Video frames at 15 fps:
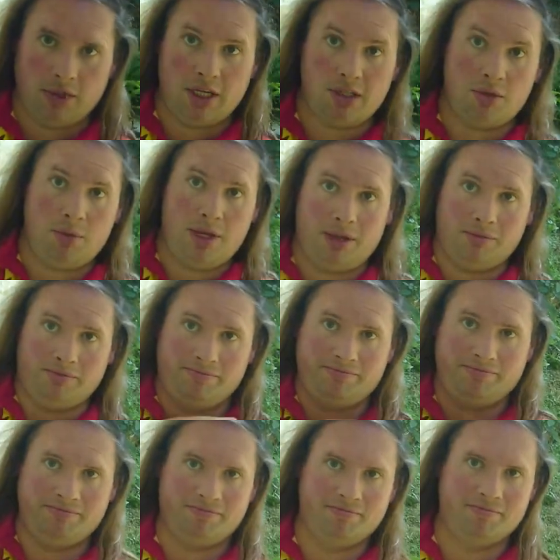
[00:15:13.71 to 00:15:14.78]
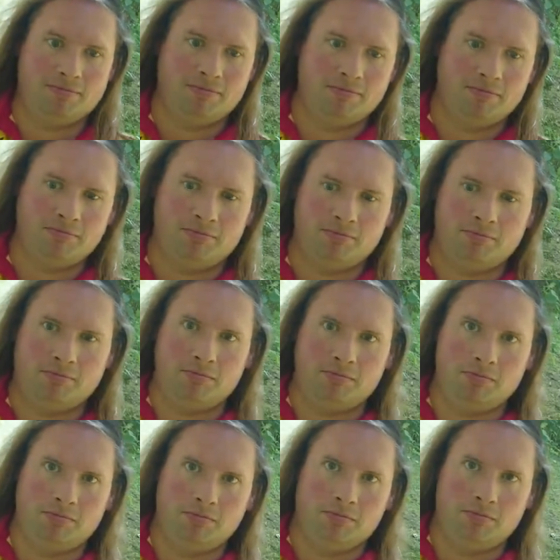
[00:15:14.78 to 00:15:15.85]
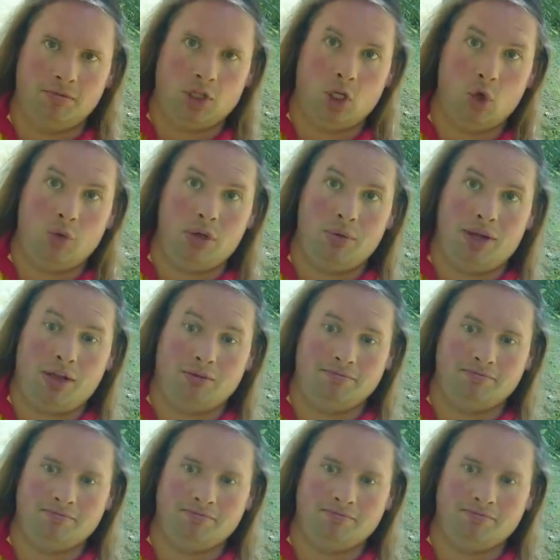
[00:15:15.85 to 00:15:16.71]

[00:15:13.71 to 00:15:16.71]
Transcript: Here's the well, the holy well.